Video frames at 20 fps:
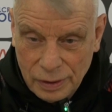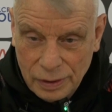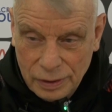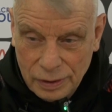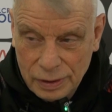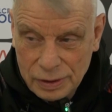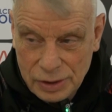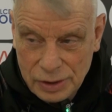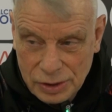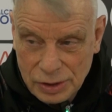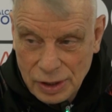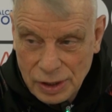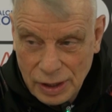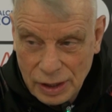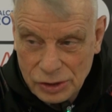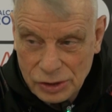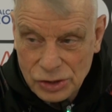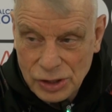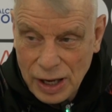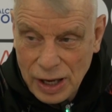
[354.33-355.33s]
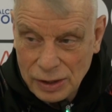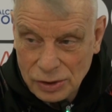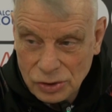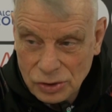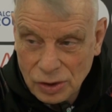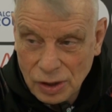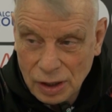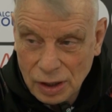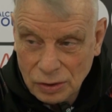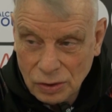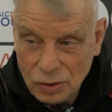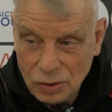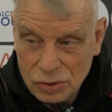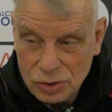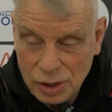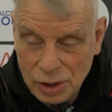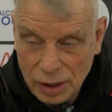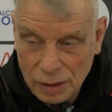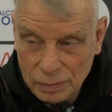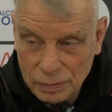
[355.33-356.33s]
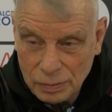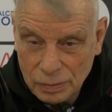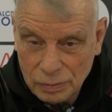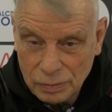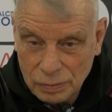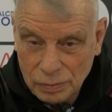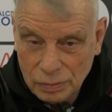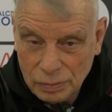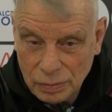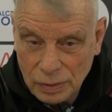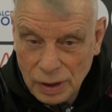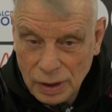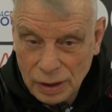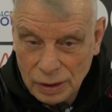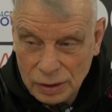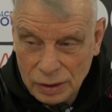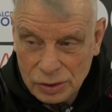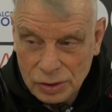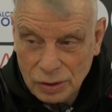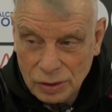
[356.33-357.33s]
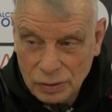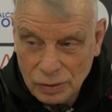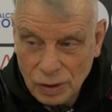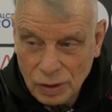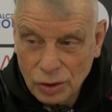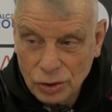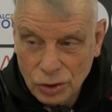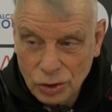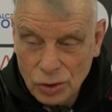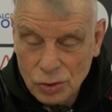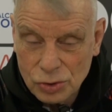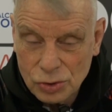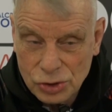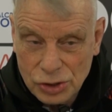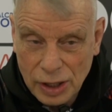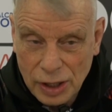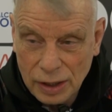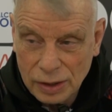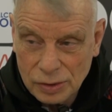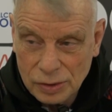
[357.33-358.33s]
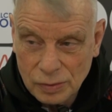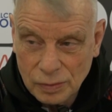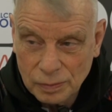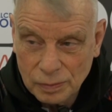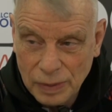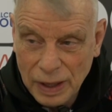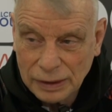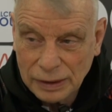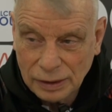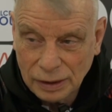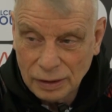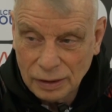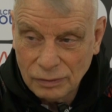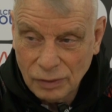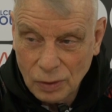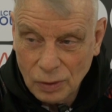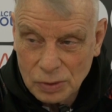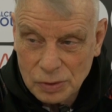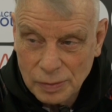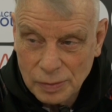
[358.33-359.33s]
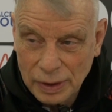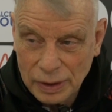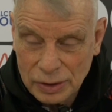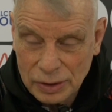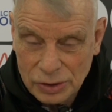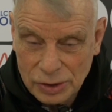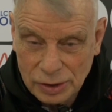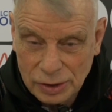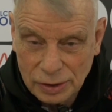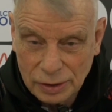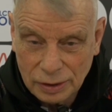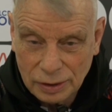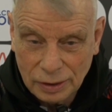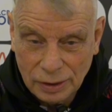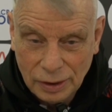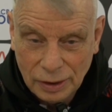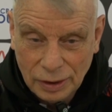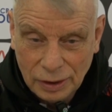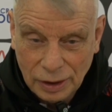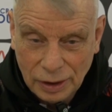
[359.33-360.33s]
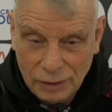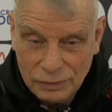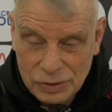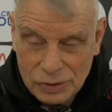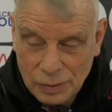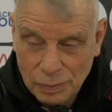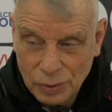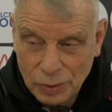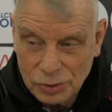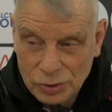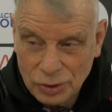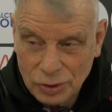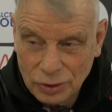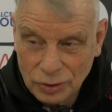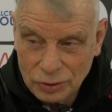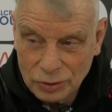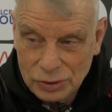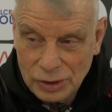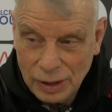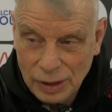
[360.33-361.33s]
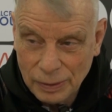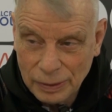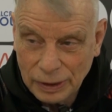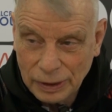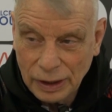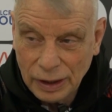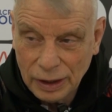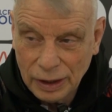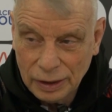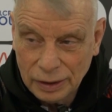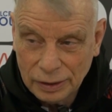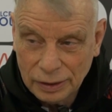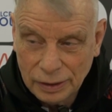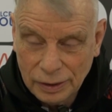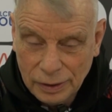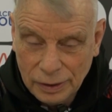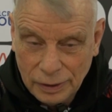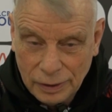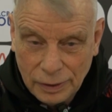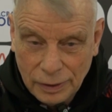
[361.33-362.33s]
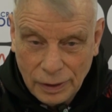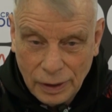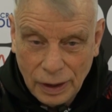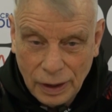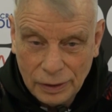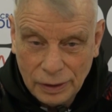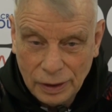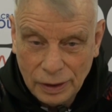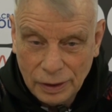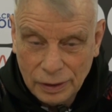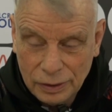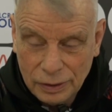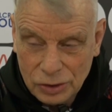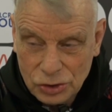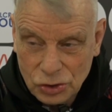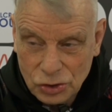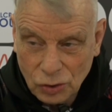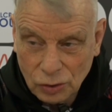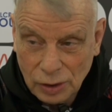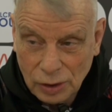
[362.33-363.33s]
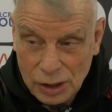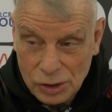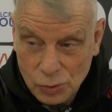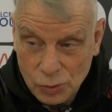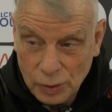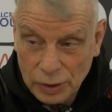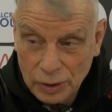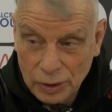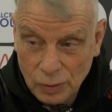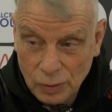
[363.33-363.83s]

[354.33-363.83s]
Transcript: this is the next challenge on our doorstep, and it's a huge challenge. Batley have always managed to give us a bust nose now and again, and they showed last week